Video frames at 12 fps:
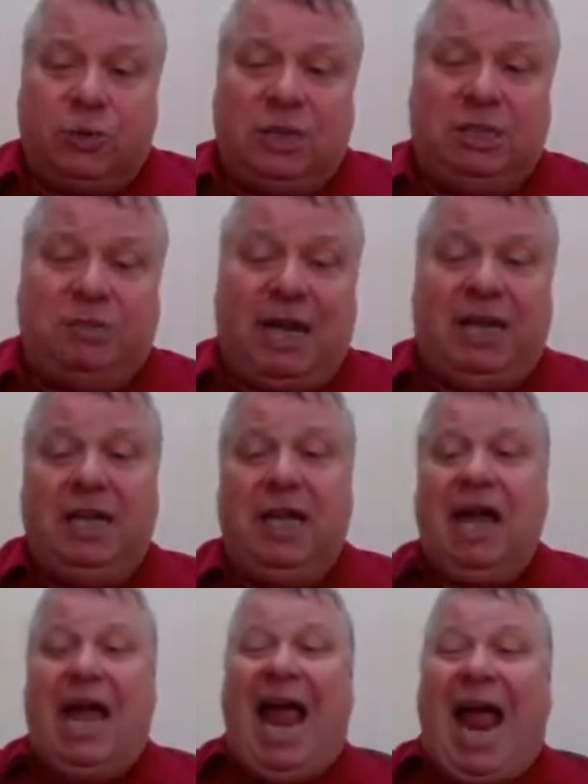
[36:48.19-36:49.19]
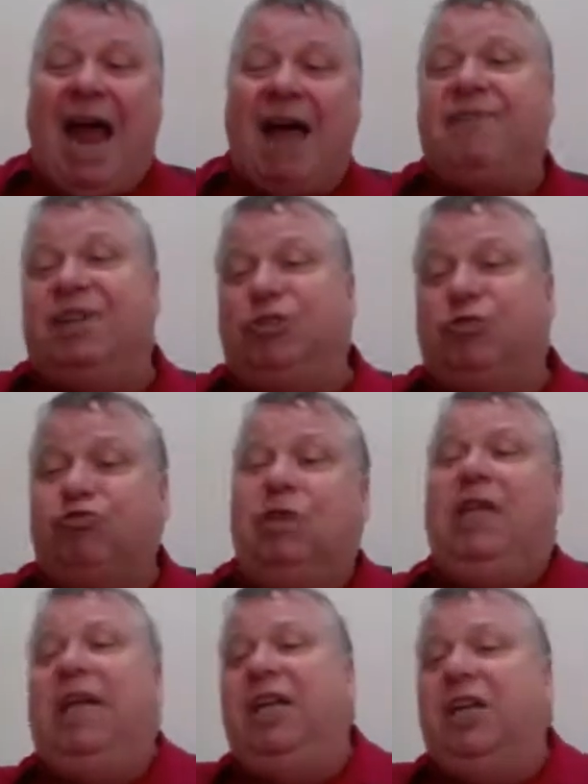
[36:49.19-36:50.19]
We spend $500
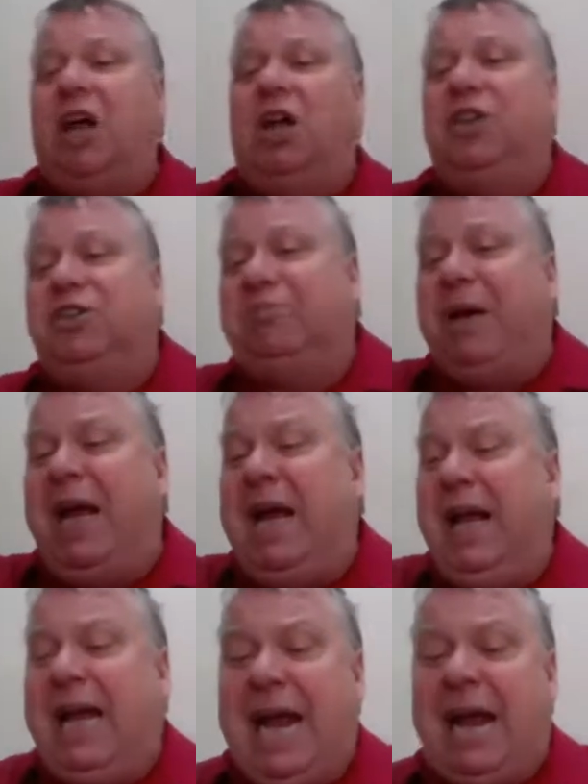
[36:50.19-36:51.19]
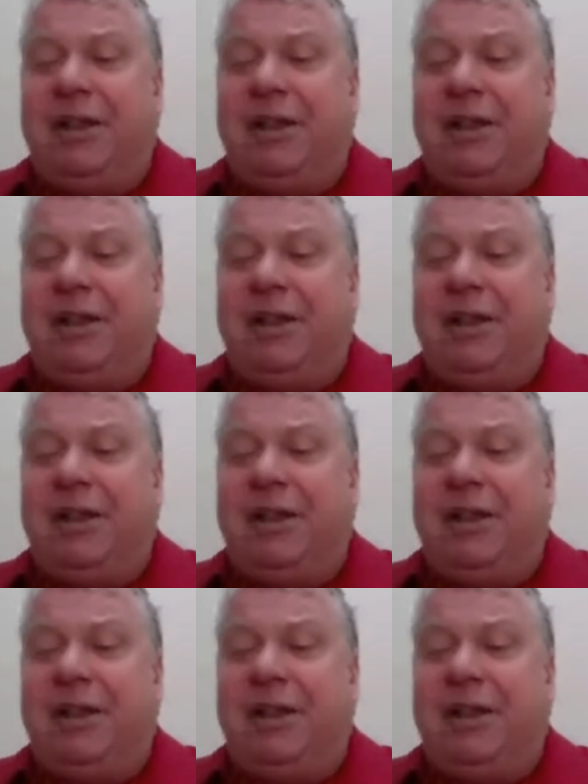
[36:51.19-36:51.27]
billion bailing